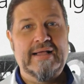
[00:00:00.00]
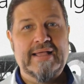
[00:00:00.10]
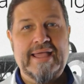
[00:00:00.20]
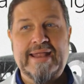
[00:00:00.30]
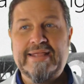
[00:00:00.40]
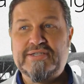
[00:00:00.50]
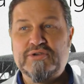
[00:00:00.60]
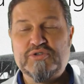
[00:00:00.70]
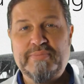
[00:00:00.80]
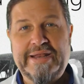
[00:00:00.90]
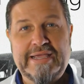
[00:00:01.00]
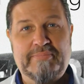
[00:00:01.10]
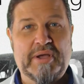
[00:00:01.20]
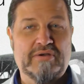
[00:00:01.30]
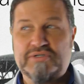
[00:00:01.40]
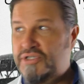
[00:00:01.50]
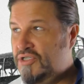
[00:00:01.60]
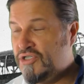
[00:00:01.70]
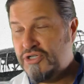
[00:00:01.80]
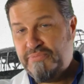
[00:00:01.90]
Any social media
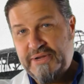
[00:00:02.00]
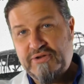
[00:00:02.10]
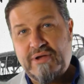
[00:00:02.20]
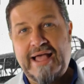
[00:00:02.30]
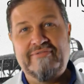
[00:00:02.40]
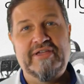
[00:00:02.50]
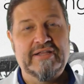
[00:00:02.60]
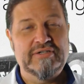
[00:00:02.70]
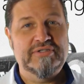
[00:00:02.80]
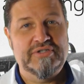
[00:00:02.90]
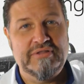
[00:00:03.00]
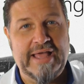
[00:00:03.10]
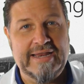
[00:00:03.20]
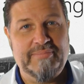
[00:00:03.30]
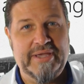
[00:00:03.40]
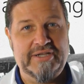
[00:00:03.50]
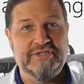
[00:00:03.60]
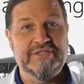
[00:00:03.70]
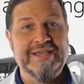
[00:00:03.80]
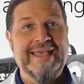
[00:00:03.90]
posts should be driving to landing
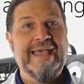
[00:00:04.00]
pages.